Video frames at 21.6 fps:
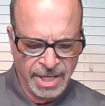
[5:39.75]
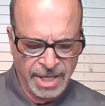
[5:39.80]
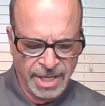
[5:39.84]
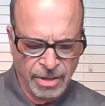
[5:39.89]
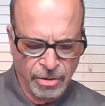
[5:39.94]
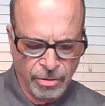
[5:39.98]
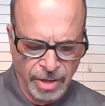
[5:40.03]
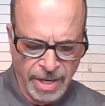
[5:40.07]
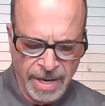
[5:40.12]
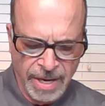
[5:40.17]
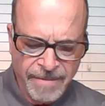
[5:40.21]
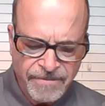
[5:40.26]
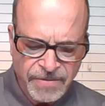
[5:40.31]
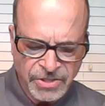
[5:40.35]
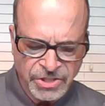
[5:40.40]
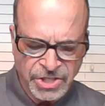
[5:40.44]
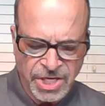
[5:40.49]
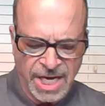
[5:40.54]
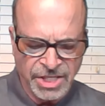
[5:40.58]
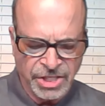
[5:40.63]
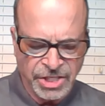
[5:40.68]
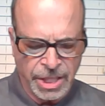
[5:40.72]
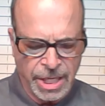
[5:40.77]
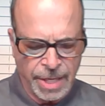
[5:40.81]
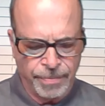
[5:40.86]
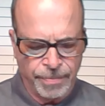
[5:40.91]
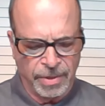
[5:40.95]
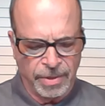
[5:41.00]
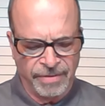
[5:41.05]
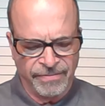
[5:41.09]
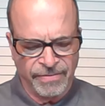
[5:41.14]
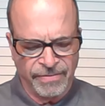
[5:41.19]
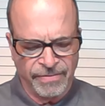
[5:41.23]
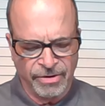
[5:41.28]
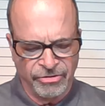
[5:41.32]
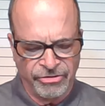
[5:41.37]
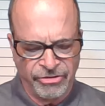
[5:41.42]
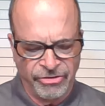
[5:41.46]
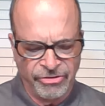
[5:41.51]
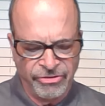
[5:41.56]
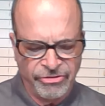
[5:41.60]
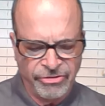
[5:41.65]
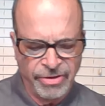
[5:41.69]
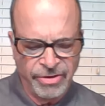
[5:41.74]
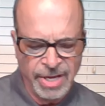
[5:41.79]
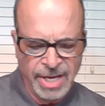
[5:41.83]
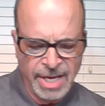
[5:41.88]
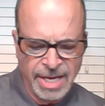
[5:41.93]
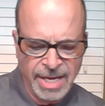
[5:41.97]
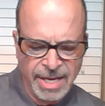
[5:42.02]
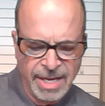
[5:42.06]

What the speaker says: or emphasize a couple of verses,